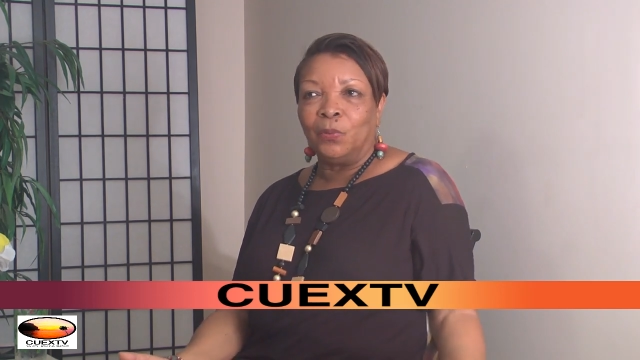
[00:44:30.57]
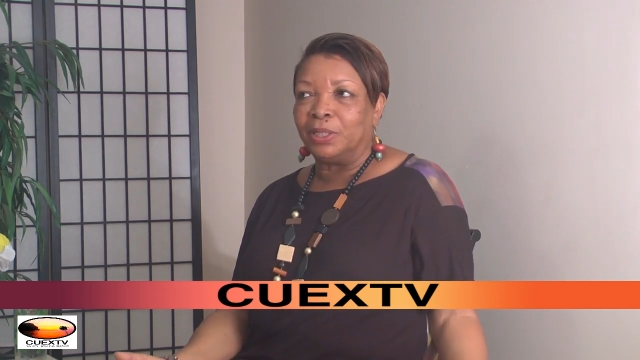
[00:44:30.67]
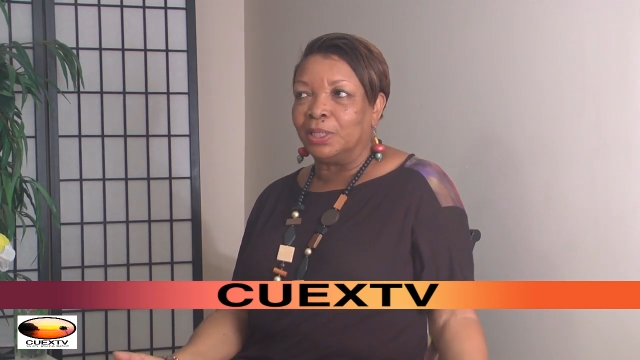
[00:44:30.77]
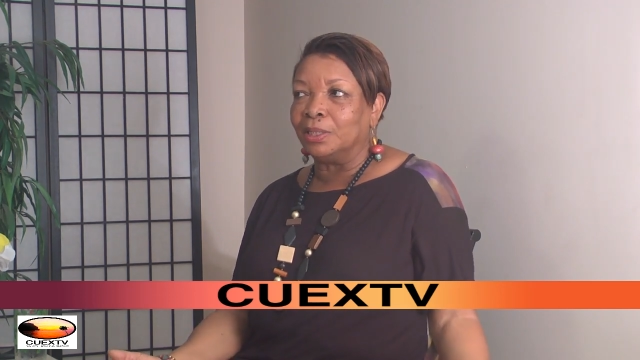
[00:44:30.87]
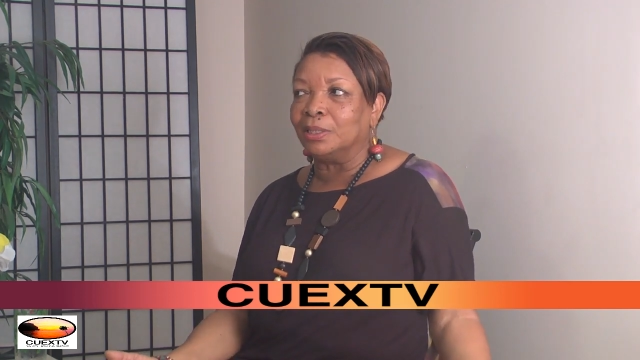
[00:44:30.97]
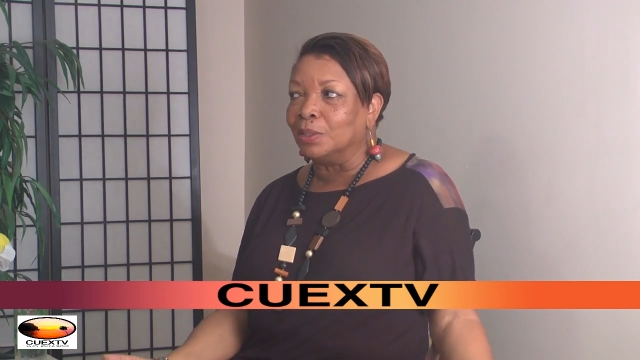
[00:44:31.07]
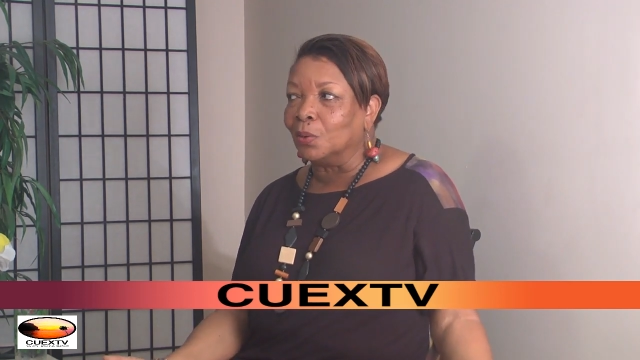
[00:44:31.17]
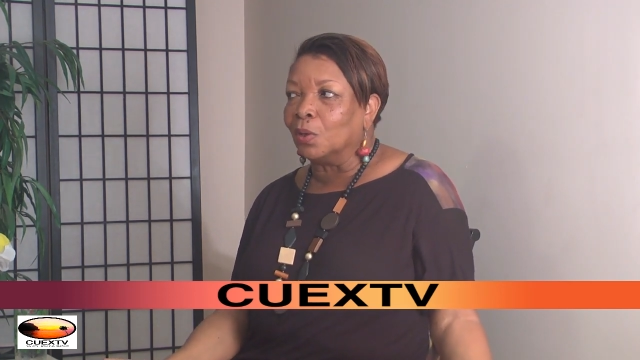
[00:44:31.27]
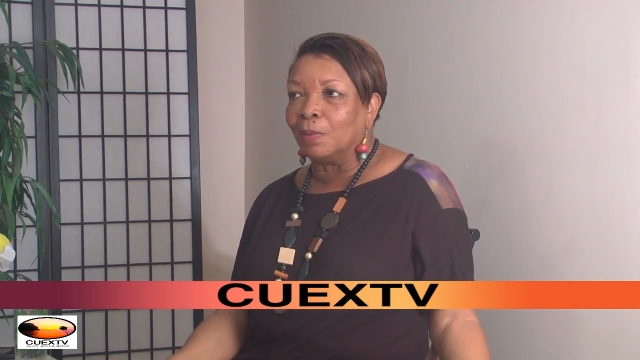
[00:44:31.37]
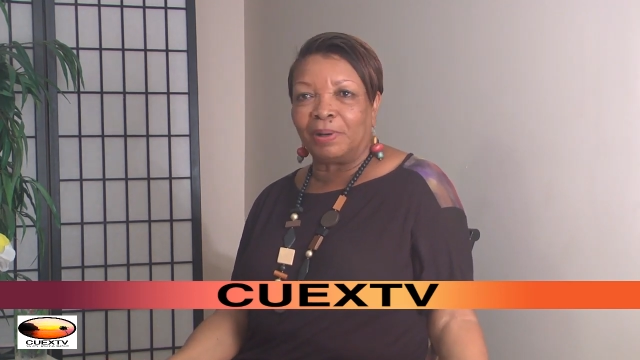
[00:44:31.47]
we didn't
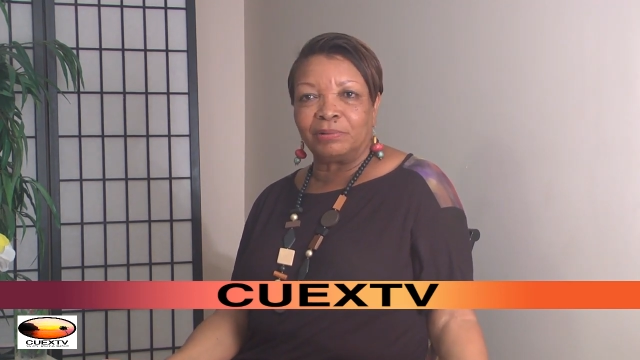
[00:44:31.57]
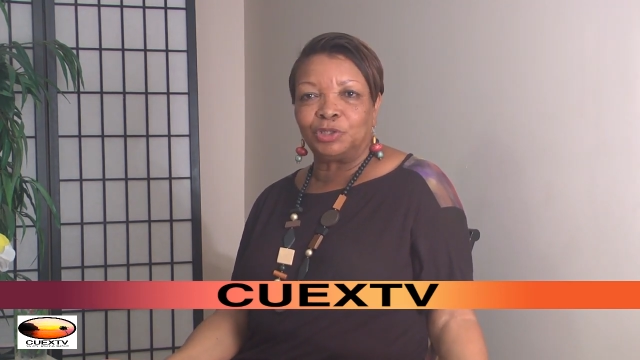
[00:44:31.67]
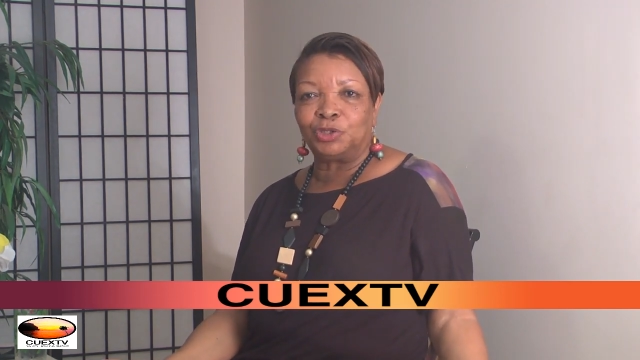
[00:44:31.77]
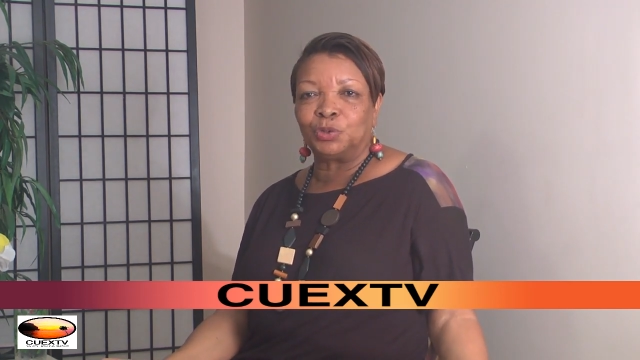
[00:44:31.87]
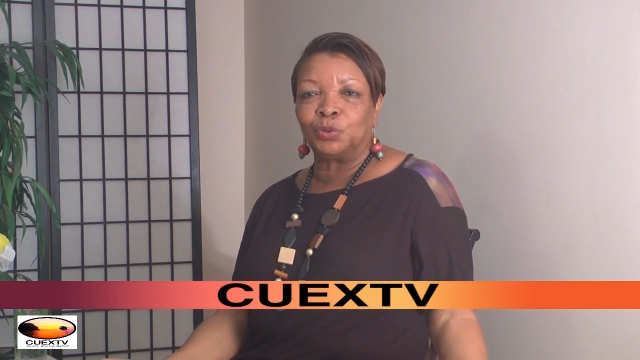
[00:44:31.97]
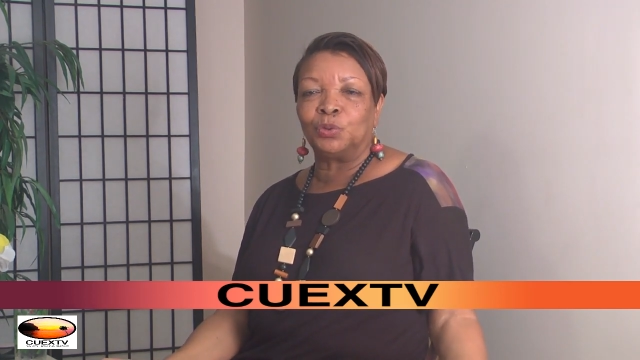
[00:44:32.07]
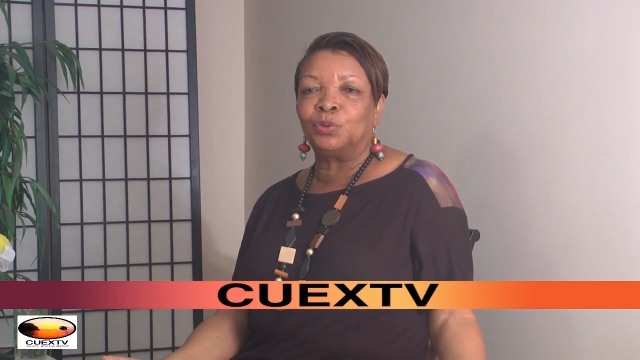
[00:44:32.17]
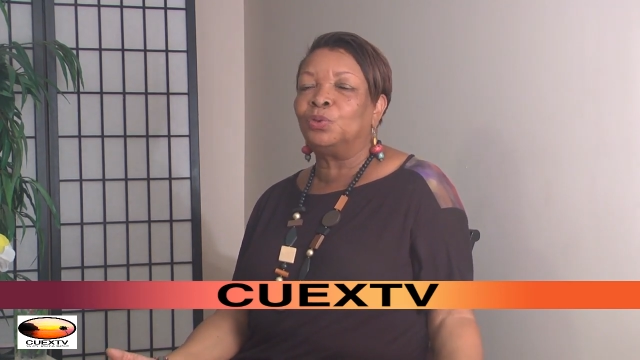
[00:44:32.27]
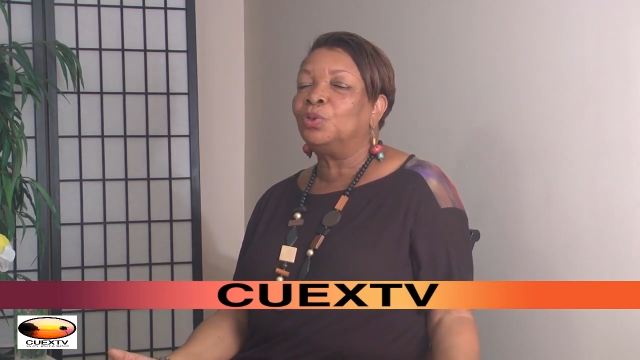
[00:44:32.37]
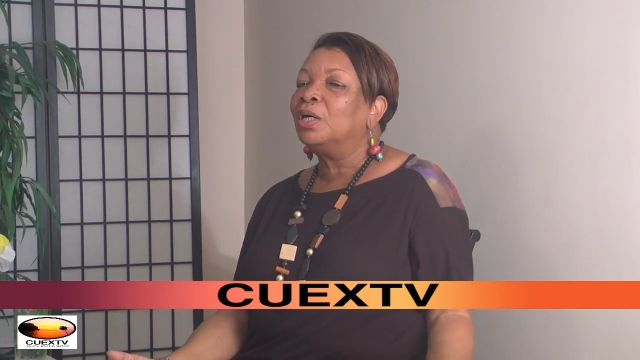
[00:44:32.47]
know about the
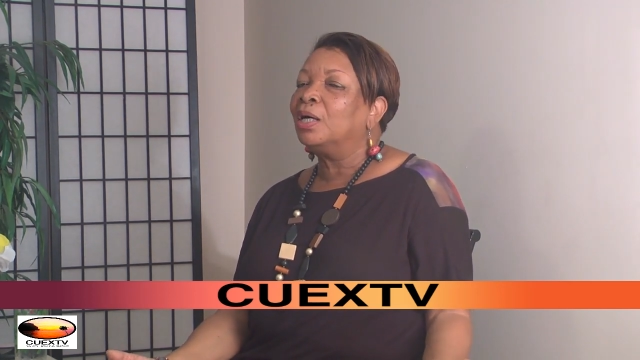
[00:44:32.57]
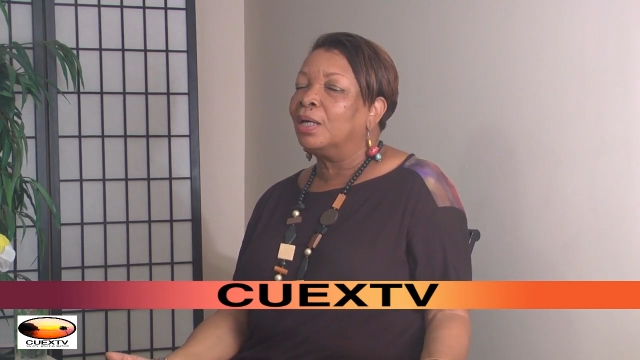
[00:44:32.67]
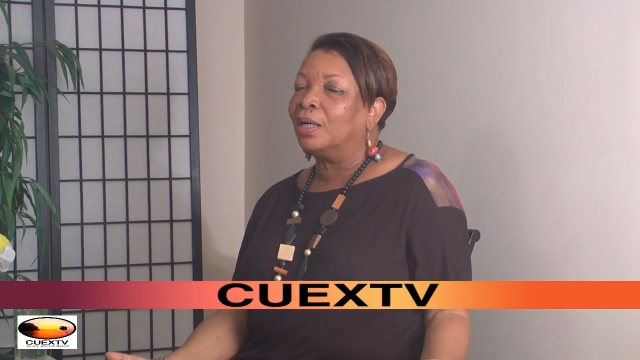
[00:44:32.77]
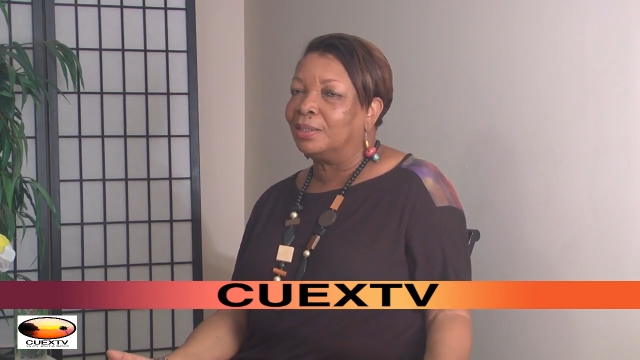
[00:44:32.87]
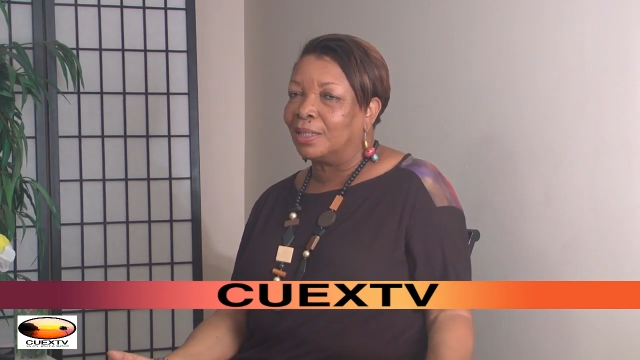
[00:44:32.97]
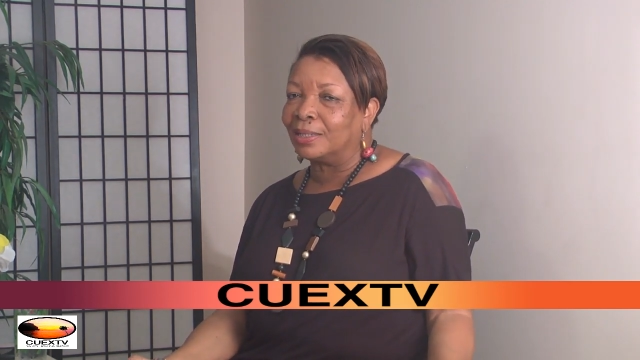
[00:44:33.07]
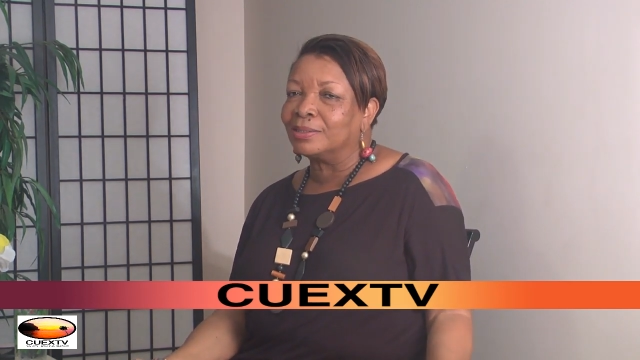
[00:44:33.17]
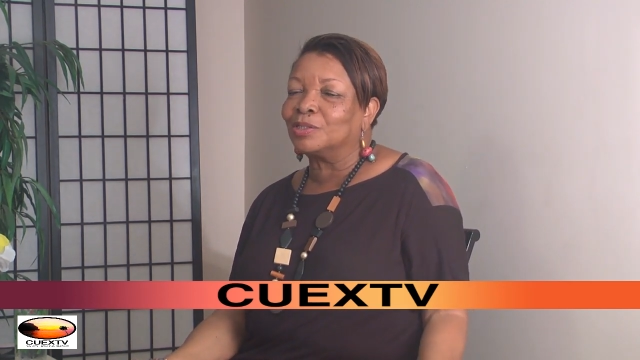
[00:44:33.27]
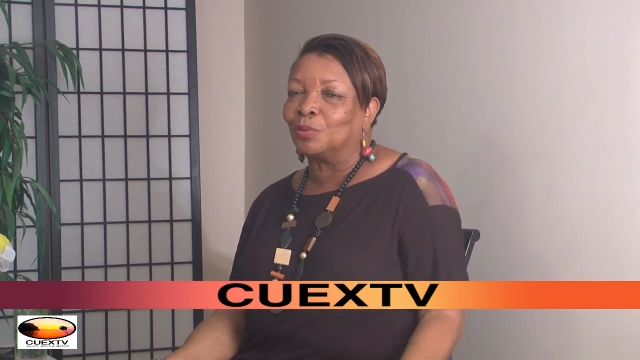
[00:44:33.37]
show and that.